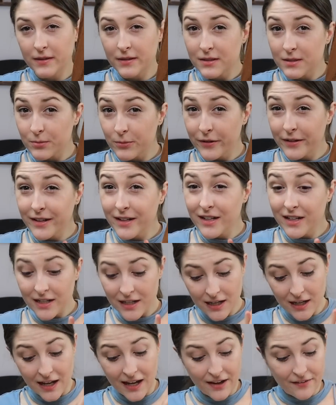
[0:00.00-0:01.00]
this one.
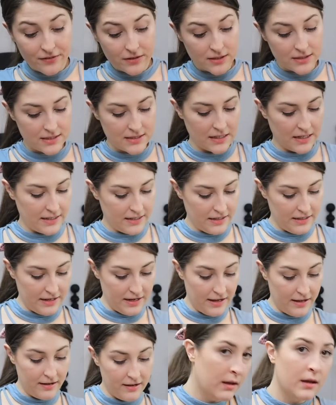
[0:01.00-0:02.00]
I haven't decided
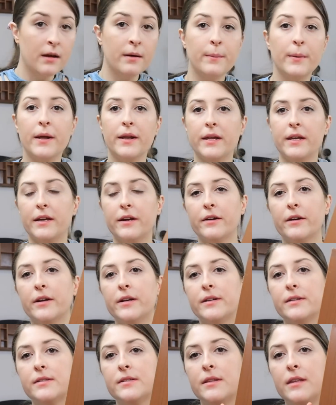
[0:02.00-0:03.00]
yet. But here
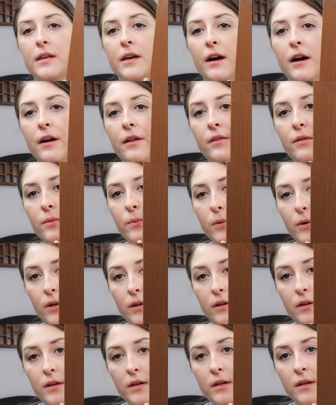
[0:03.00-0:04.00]
is the other
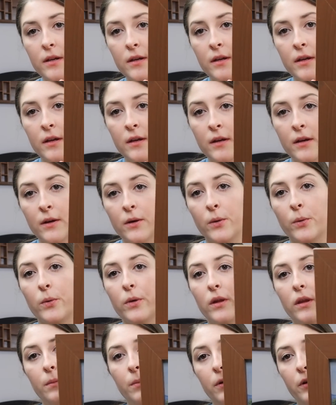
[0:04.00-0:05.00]
one.
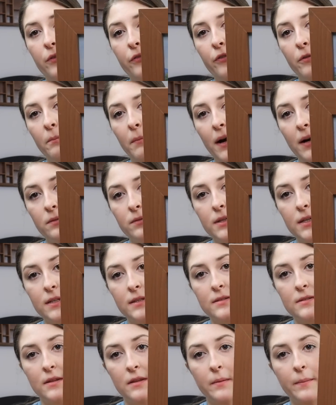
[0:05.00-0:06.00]
Really beautiful
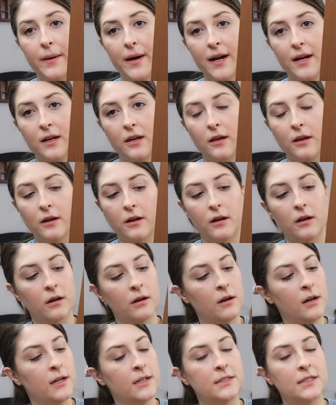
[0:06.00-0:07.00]
mountains in the back here.
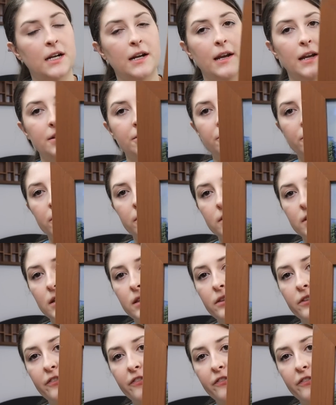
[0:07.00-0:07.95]
And as you can see, the